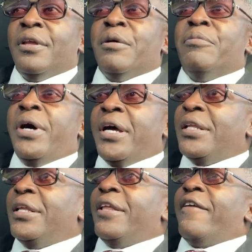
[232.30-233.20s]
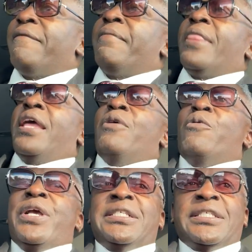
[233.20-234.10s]
but
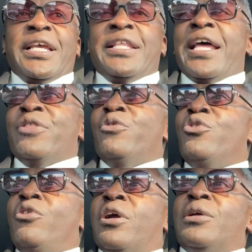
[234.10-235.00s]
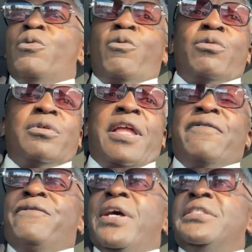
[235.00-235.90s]
we see that New York
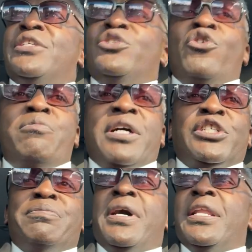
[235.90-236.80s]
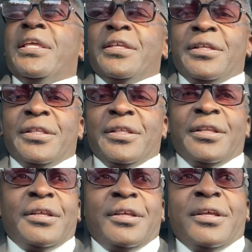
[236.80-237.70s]
invested too much money,
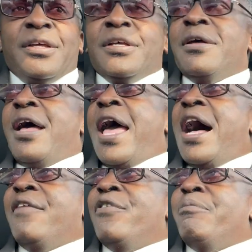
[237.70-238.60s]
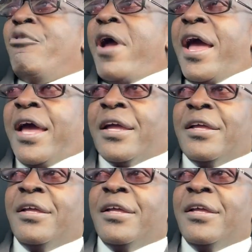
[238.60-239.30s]
Alvin Bragg